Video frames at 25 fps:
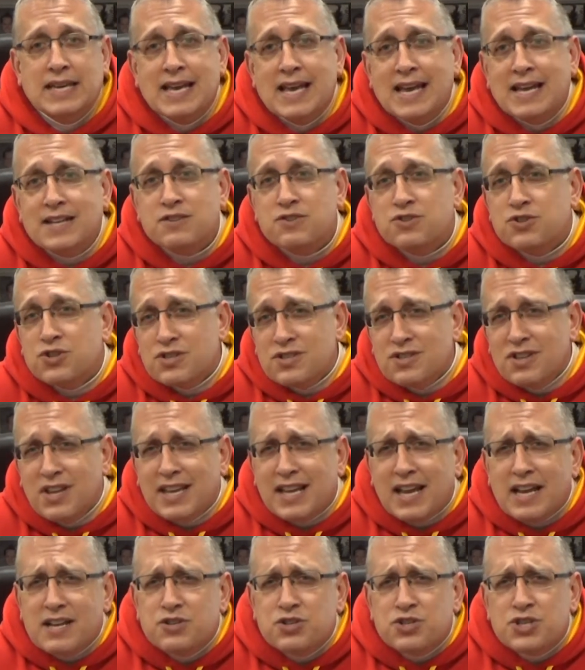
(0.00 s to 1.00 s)
And just
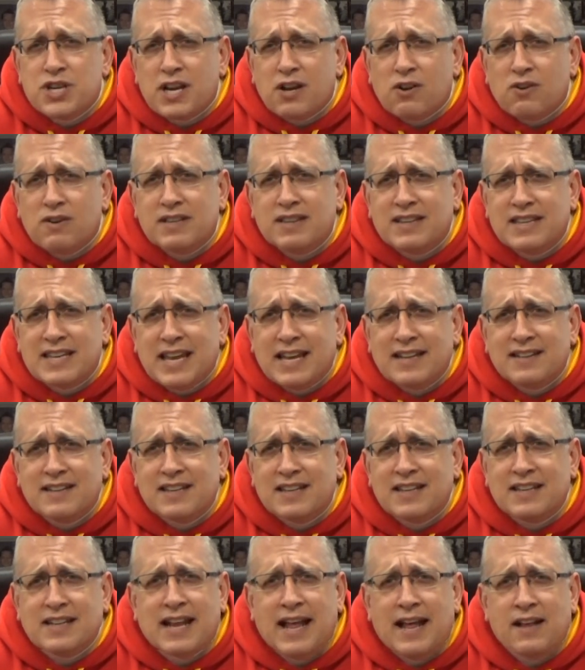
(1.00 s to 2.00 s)
like I share at the end of
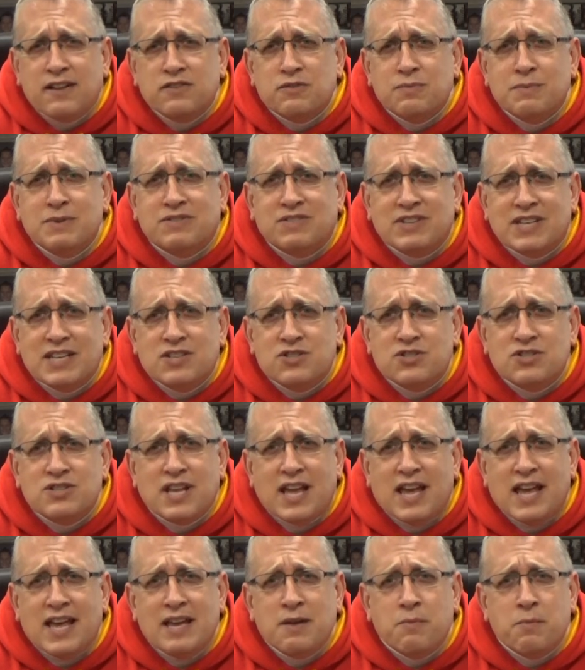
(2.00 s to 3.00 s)
the announcements each
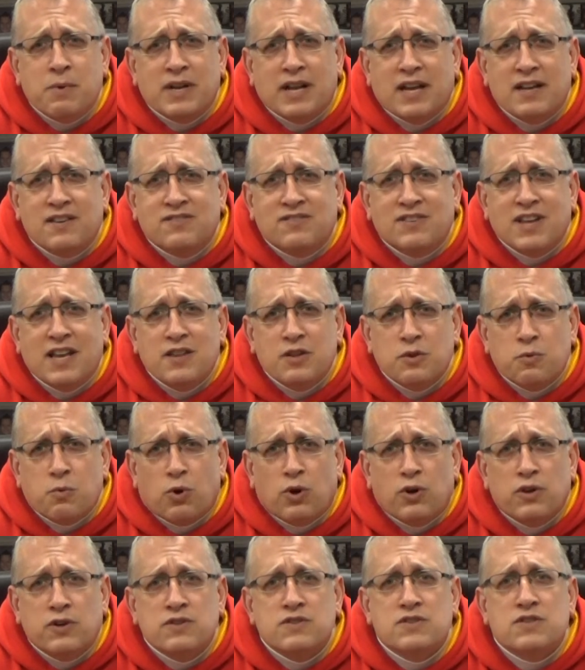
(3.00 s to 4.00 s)
day when I say the
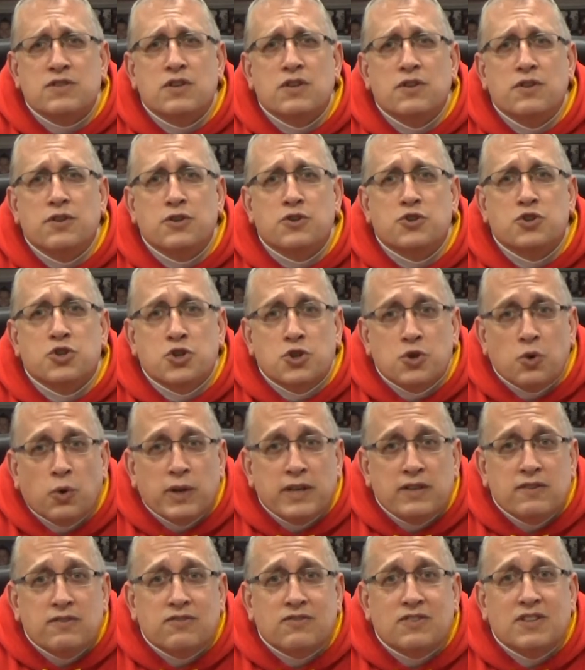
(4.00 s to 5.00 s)
words, the
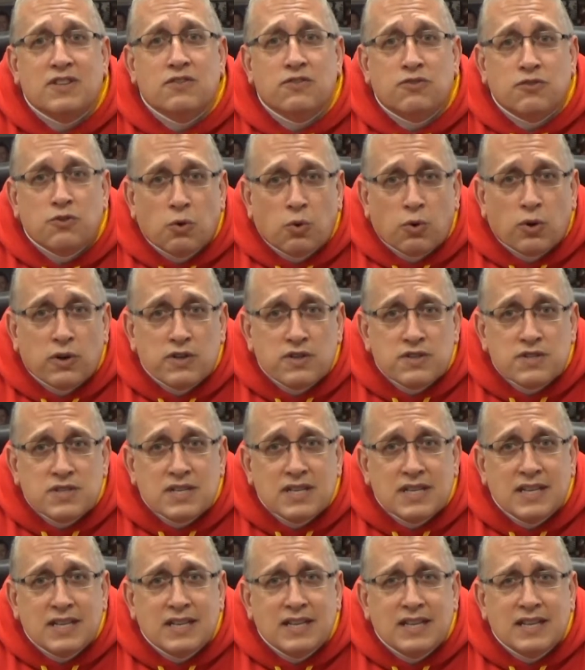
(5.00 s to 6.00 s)
choice is
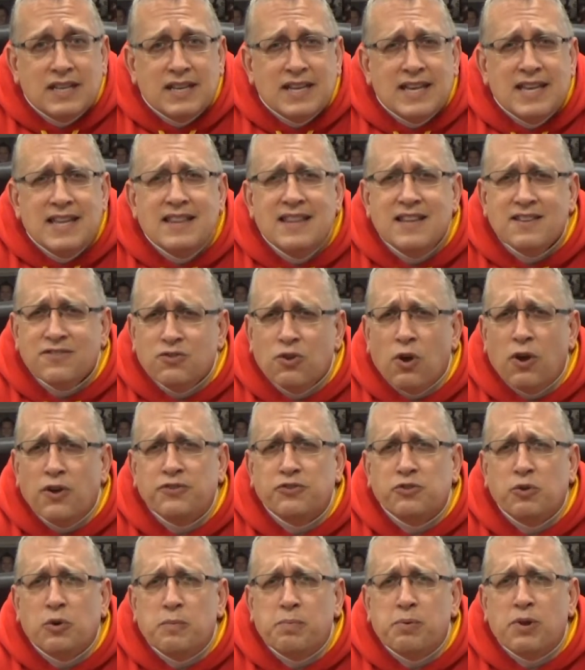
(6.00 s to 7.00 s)
yours, this
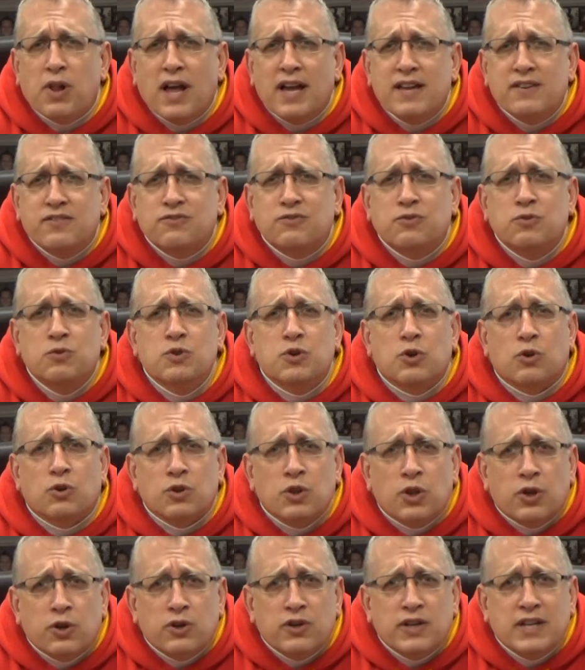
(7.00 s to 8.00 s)
also applies to your
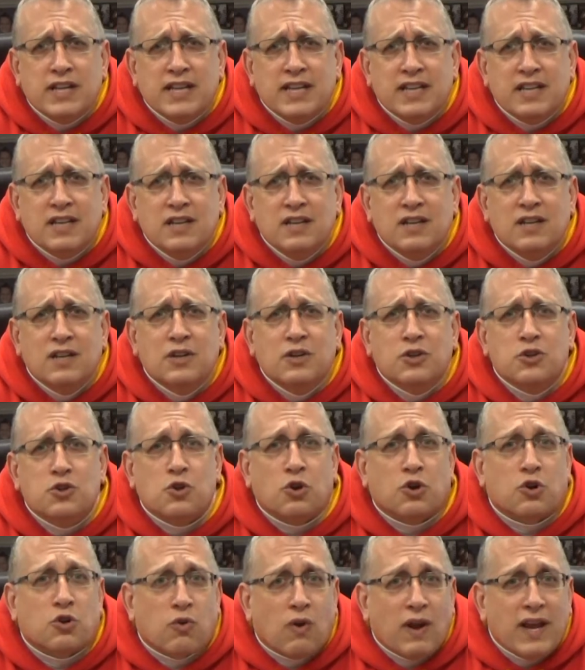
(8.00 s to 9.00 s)
learning,
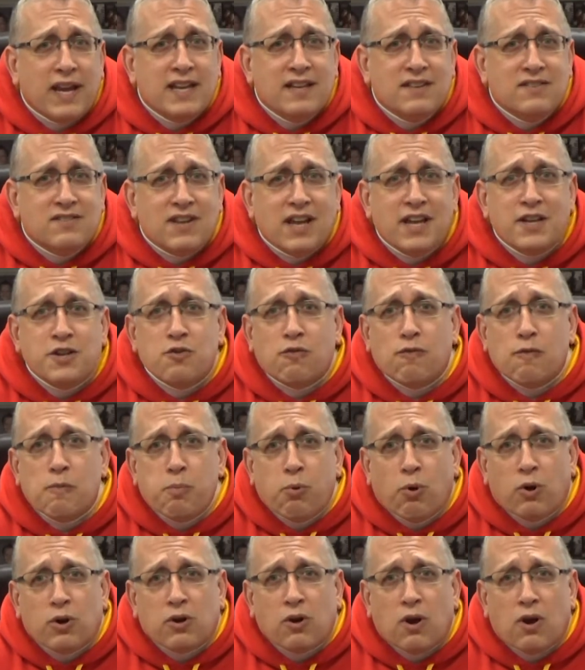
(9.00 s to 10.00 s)
your grades, and your
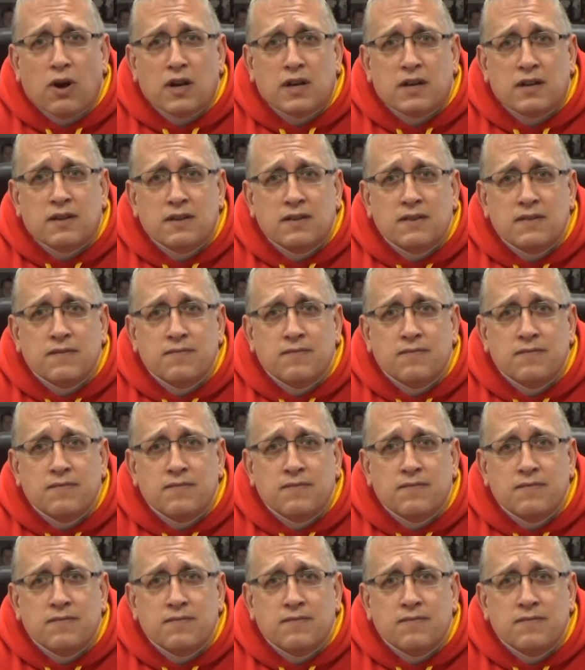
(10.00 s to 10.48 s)
report card.